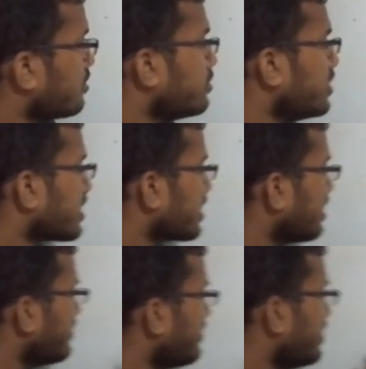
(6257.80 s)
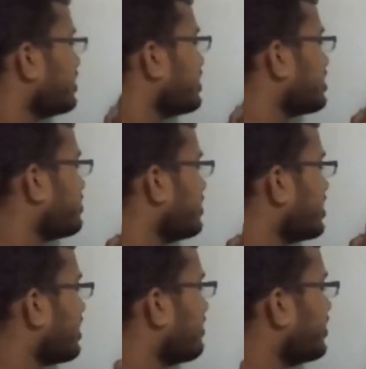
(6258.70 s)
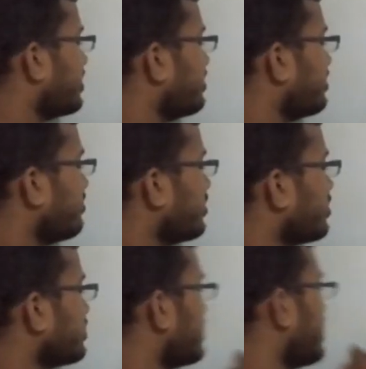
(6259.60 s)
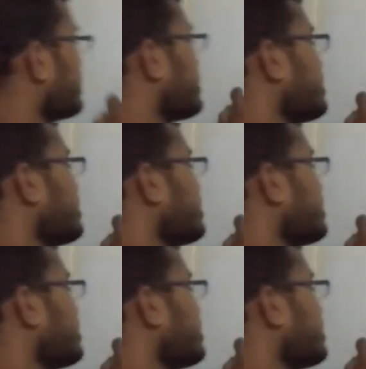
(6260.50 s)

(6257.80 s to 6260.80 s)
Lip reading: Meter Kelvin. That's meter Kelvin because that's